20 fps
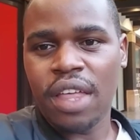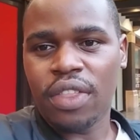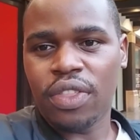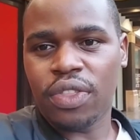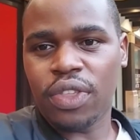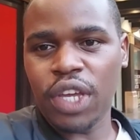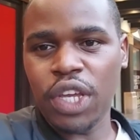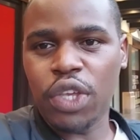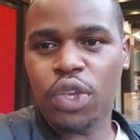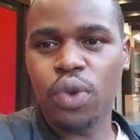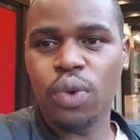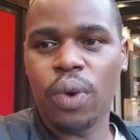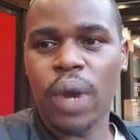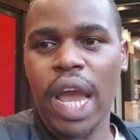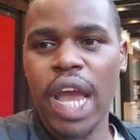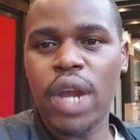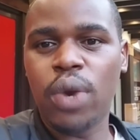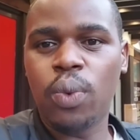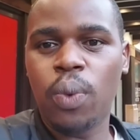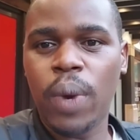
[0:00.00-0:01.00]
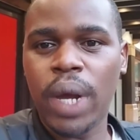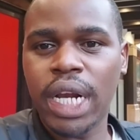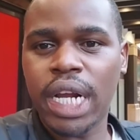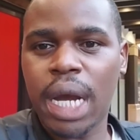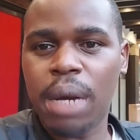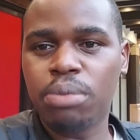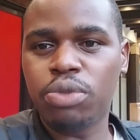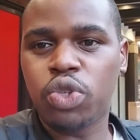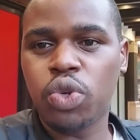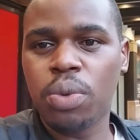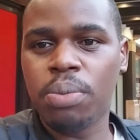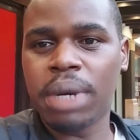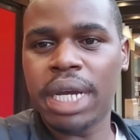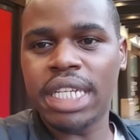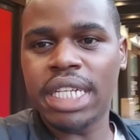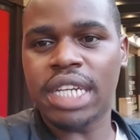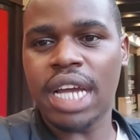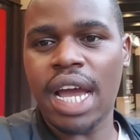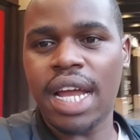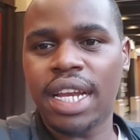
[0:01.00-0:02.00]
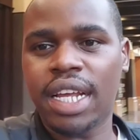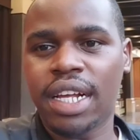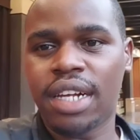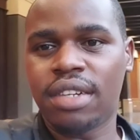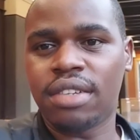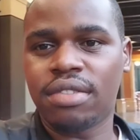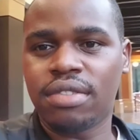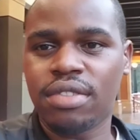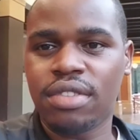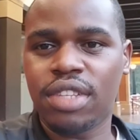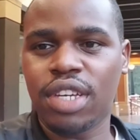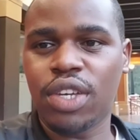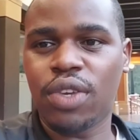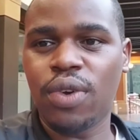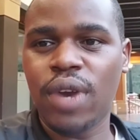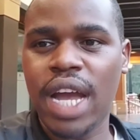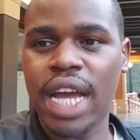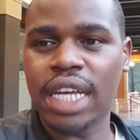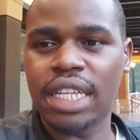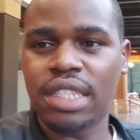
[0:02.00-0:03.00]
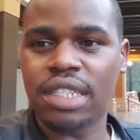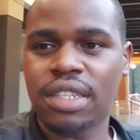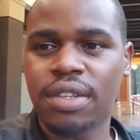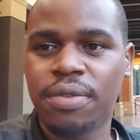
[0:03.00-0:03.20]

Thank you and welcome to my channel. Thank you guys.